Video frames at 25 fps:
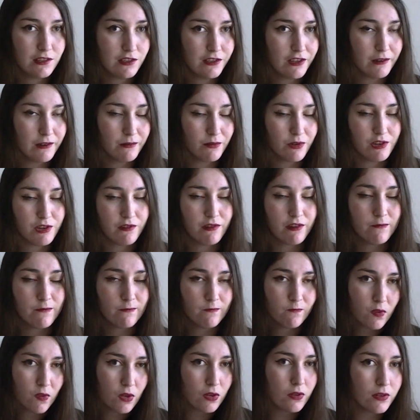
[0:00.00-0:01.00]
you know, or your
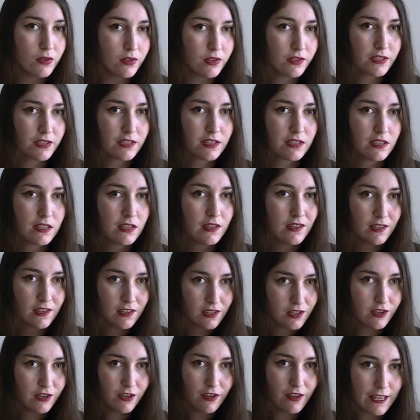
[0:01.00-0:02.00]
own thoughts,
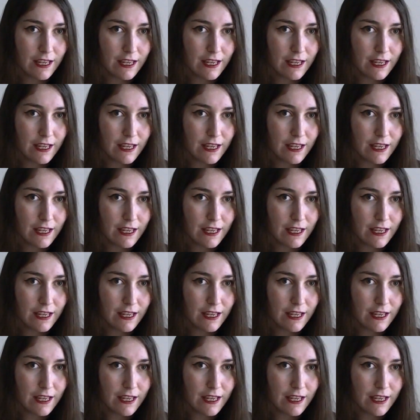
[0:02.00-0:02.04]
you know,